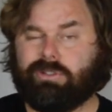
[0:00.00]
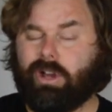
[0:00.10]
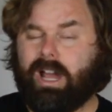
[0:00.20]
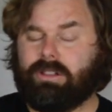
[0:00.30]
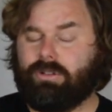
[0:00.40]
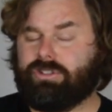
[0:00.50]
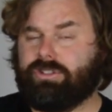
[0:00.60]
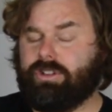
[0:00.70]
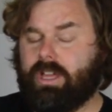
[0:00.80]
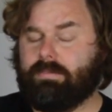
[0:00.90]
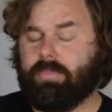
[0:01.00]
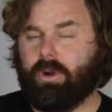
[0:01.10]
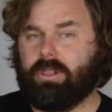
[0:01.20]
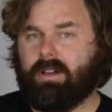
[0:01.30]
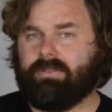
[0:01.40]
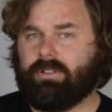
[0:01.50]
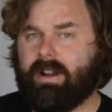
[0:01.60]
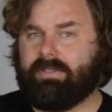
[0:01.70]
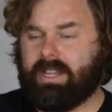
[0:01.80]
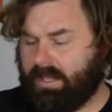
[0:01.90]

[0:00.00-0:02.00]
dilution and boil-off gravity